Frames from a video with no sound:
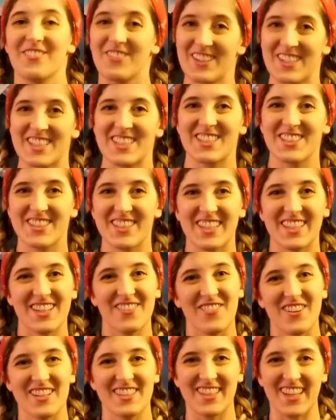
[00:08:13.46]
What did you think
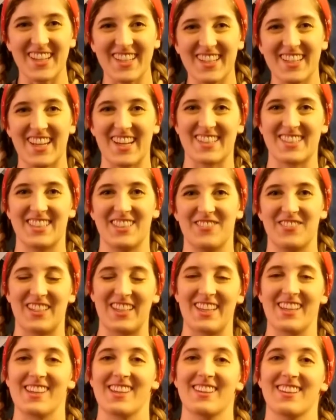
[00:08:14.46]
of our second
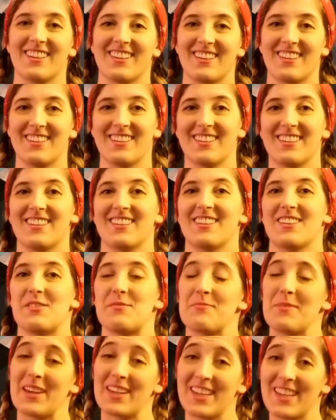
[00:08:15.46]
activity?
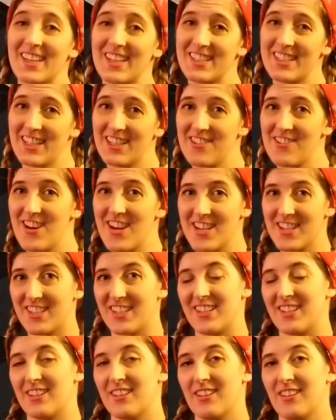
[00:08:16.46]
Making a decoration.